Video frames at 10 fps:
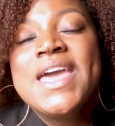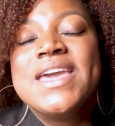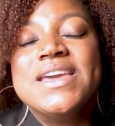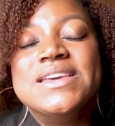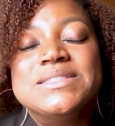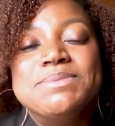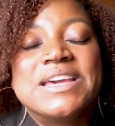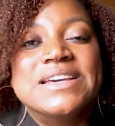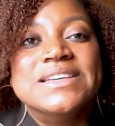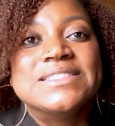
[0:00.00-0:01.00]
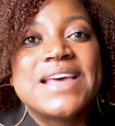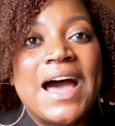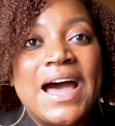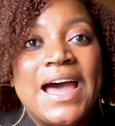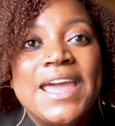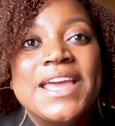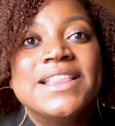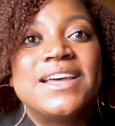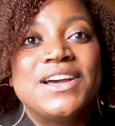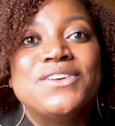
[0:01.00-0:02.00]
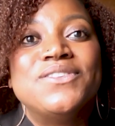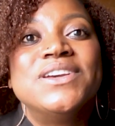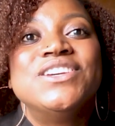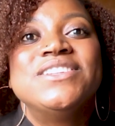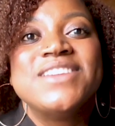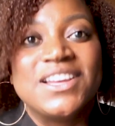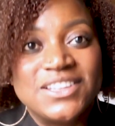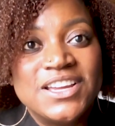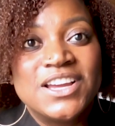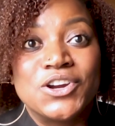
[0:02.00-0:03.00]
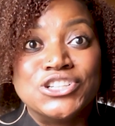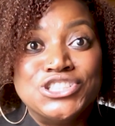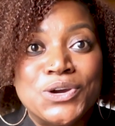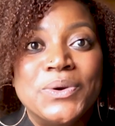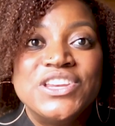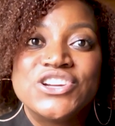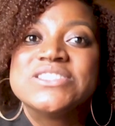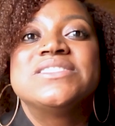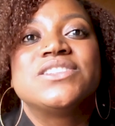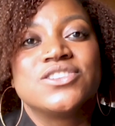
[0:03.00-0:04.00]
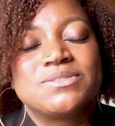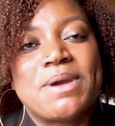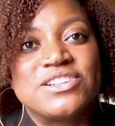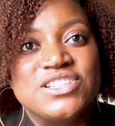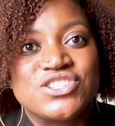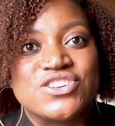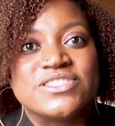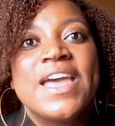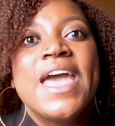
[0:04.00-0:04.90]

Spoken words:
is because I love telling or showing nurses and nurse practitioners